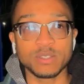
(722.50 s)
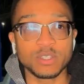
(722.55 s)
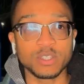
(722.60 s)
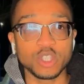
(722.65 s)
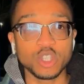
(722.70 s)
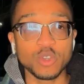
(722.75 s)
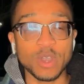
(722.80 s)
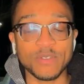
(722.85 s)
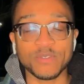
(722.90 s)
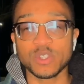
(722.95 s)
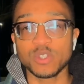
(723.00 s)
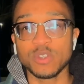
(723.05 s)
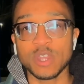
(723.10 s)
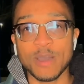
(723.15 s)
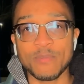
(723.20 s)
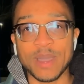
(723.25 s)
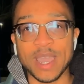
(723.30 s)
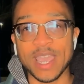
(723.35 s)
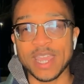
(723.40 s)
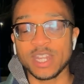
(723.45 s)
you have to do
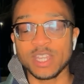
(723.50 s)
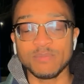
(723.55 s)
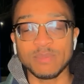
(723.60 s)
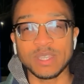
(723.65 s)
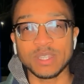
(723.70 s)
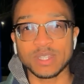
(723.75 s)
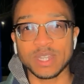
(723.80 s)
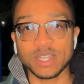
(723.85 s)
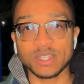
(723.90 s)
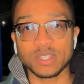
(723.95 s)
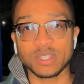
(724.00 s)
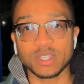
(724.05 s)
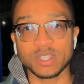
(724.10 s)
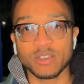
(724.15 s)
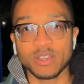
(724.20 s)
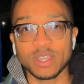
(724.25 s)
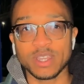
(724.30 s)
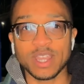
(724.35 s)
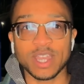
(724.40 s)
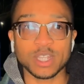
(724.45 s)
that by any means
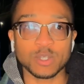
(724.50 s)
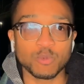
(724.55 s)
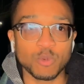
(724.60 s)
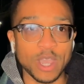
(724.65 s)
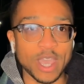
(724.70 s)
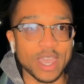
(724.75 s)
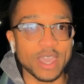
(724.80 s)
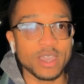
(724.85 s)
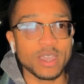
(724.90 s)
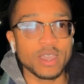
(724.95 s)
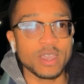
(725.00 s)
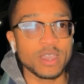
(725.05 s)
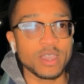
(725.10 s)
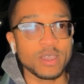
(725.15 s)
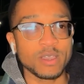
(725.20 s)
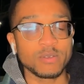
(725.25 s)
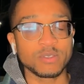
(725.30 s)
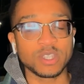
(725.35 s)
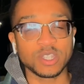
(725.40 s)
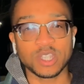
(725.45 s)
necessary. And that's where
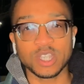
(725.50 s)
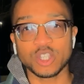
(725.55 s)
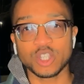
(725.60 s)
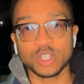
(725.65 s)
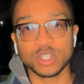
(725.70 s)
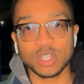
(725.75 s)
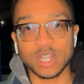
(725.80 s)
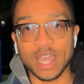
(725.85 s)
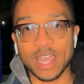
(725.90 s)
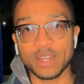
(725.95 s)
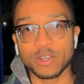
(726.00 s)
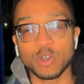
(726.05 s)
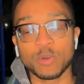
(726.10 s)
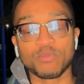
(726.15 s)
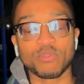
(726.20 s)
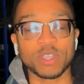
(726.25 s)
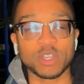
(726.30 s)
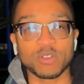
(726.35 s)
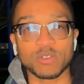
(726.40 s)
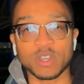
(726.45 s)
decisions like not
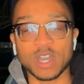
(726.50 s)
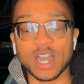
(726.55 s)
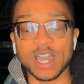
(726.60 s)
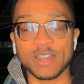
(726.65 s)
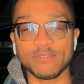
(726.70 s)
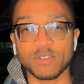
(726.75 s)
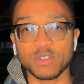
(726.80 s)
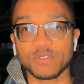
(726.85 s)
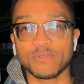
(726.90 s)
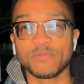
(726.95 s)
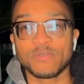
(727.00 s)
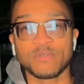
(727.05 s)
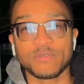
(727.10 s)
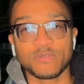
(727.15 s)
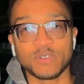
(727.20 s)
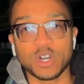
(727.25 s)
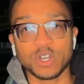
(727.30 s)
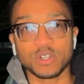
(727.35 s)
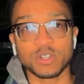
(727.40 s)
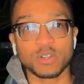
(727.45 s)
bringing on Thabz for
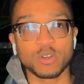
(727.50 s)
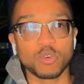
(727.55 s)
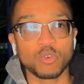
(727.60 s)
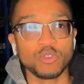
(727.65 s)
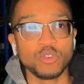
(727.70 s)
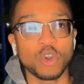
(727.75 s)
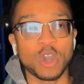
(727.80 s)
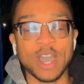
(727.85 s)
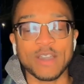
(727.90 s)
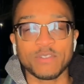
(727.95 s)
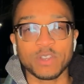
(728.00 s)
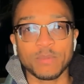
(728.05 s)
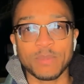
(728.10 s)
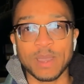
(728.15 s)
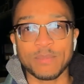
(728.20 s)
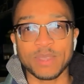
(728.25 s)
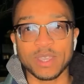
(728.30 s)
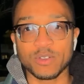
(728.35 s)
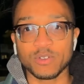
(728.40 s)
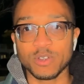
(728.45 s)
Fofana, or not having
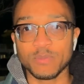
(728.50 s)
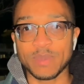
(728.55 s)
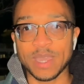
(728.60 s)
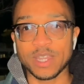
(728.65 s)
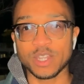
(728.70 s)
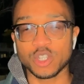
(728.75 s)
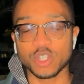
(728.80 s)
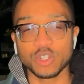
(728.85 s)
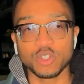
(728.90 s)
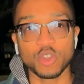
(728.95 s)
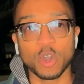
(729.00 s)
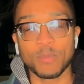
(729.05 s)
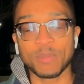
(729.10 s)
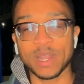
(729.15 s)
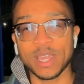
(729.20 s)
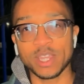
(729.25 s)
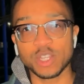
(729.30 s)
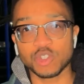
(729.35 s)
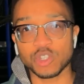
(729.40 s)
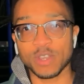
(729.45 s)
Aubameyang on the bench, and not
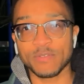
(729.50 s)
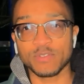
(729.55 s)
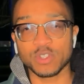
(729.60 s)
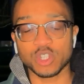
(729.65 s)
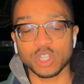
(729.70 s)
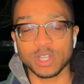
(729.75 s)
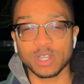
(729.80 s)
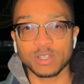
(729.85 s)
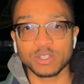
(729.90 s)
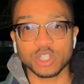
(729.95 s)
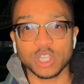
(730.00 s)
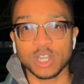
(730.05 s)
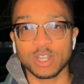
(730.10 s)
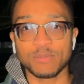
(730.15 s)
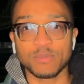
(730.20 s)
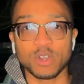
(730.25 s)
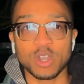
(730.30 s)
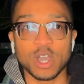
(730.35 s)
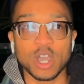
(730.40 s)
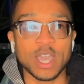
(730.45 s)
playing Trevor
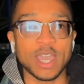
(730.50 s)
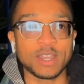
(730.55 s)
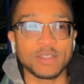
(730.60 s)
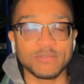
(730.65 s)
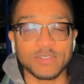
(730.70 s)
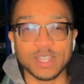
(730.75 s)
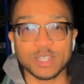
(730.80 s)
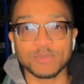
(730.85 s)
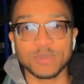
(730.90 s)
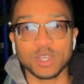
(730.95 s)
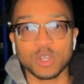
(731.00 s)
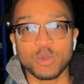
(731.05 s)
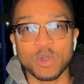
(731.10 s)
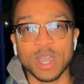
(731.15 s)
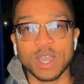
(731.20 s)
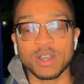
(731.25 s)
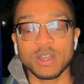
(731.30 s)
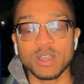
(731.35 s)
Chalobah ahead of Azpilicueta